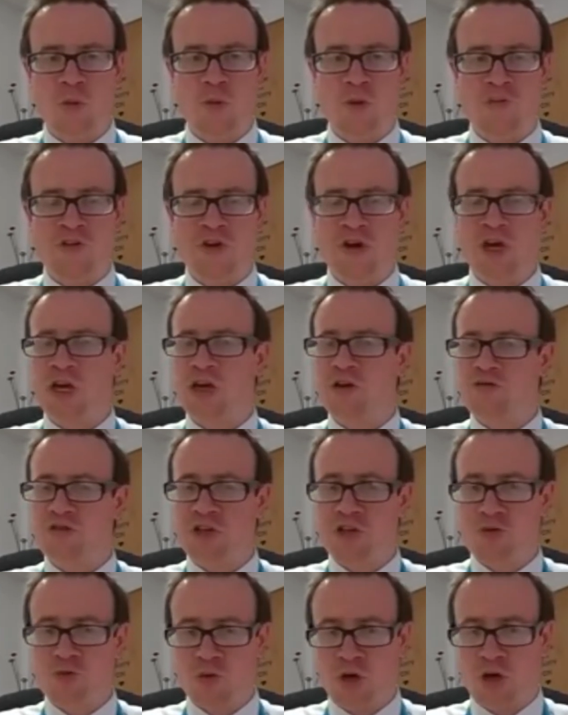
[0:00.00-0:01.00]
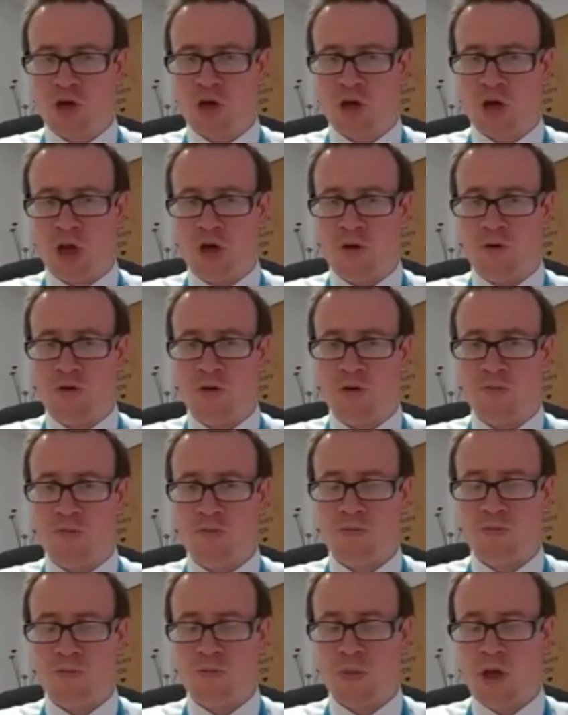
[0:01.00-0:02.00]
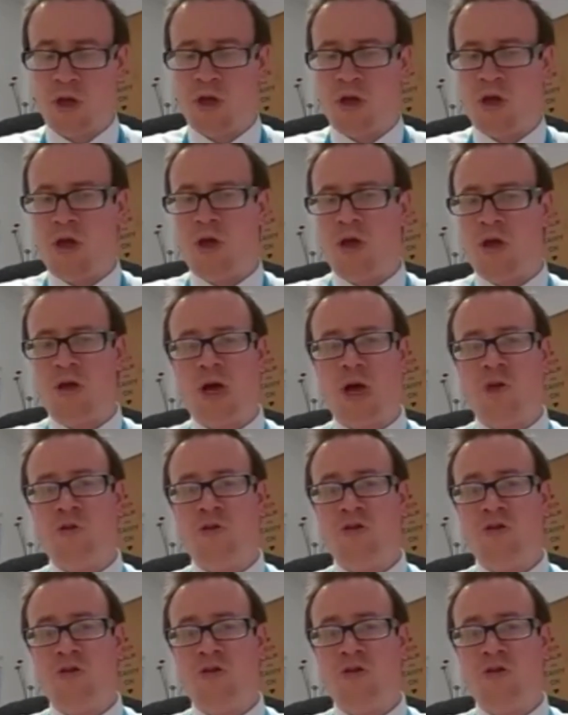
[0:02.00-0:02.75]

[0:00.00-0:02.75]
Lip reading: with an increased workload. Now,